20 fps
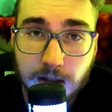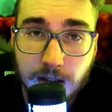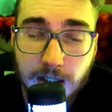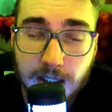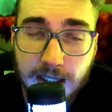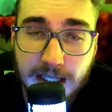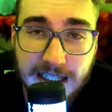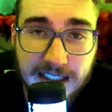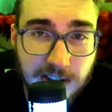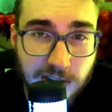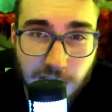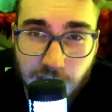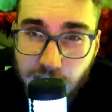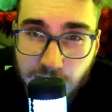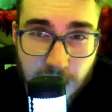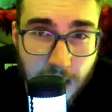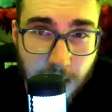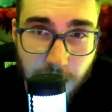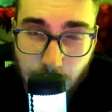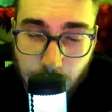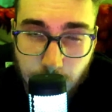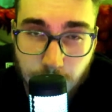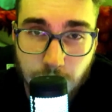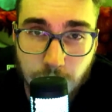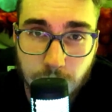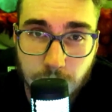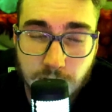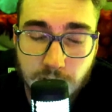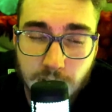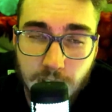it's just not
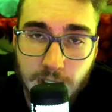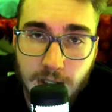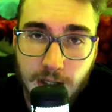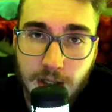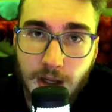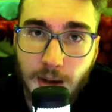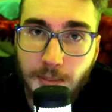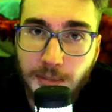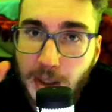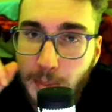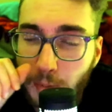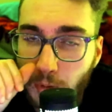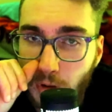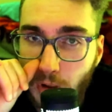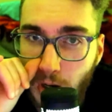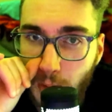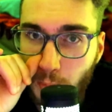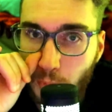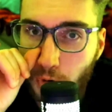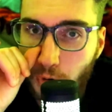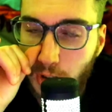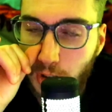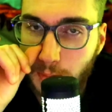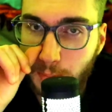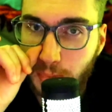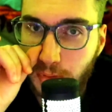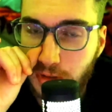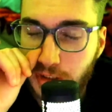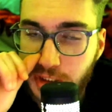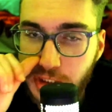true. People are more
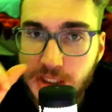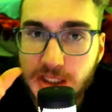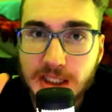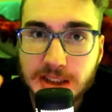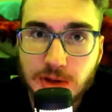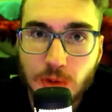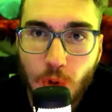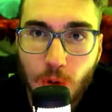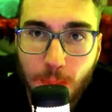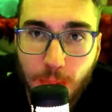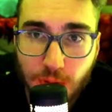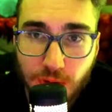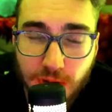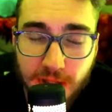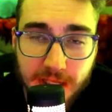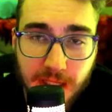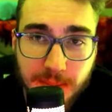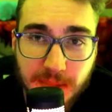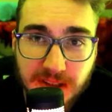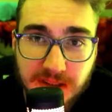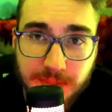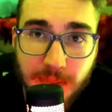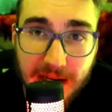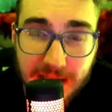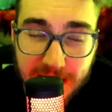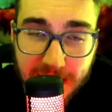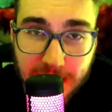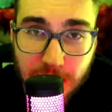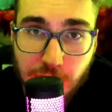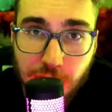polygynous or polygamous by
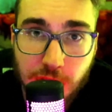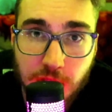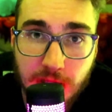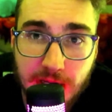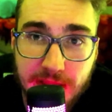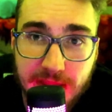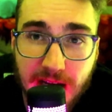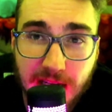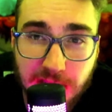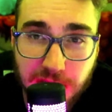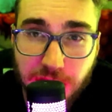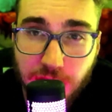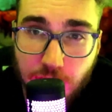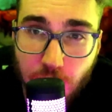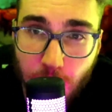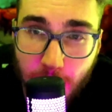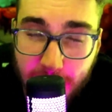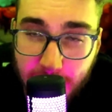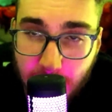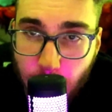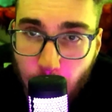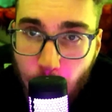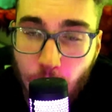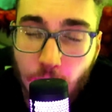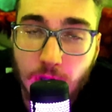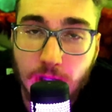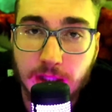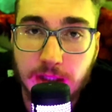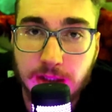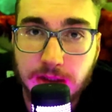nature, and that's just the way it
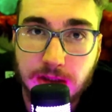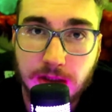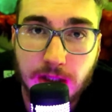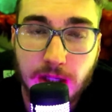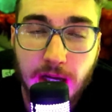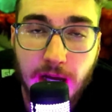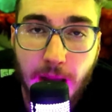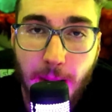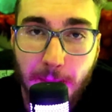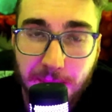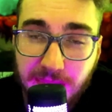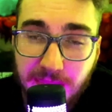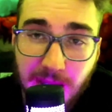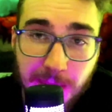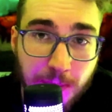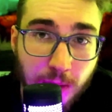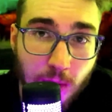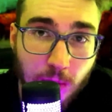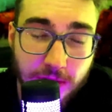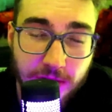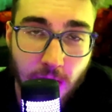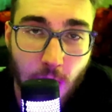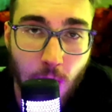works. People don't